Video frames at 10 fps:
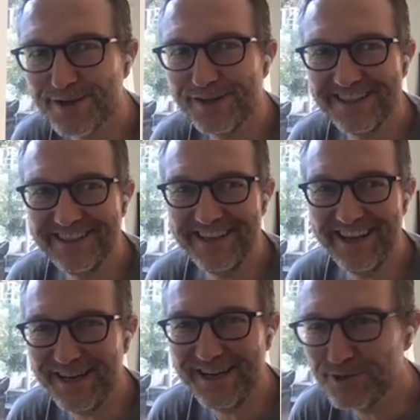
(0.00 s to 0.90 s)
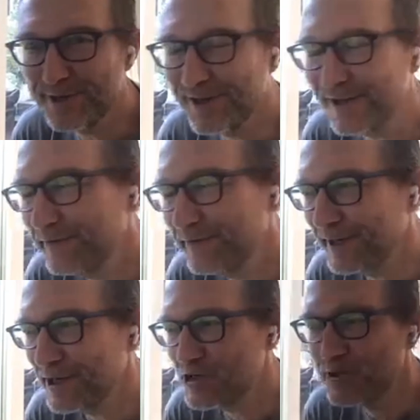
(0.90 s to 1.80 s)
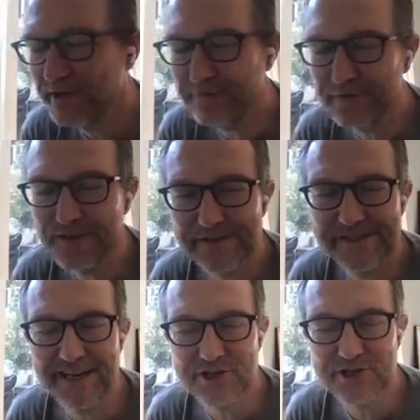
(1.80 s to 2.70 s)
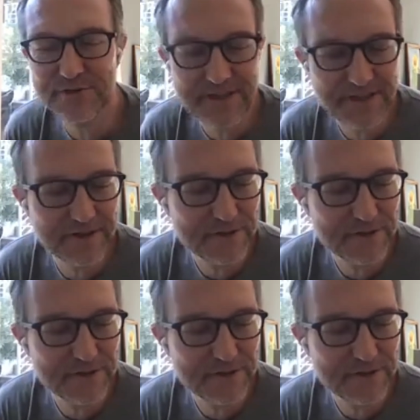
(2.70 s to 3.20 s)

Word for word: yeah, quick clarification. The gift card is actually going to